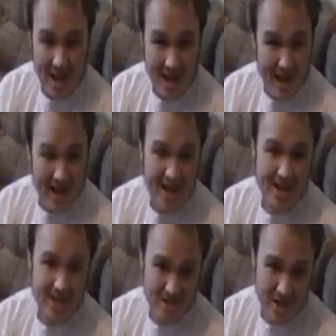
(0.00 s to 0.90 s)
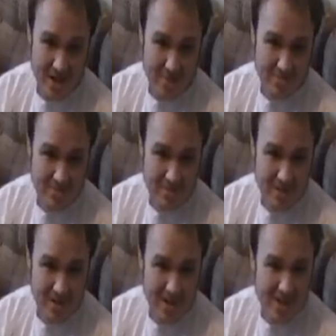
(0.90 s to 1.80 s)
And I need a job.
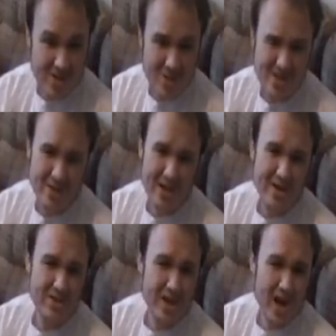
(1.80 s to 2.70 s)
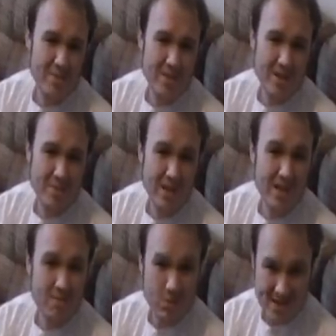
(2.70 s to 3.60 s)
So, what's a greater job than being
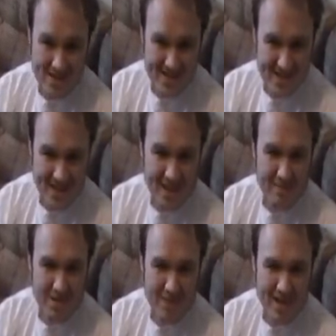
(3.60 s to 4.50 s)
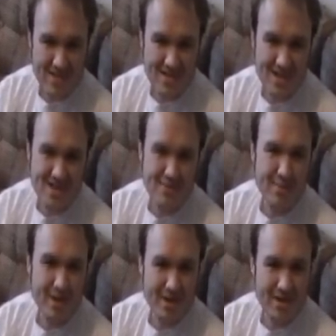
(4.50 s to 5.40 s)
the President of the United States of
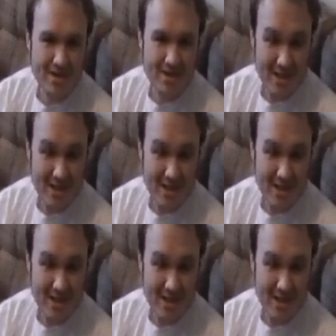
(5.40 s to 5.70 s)
America?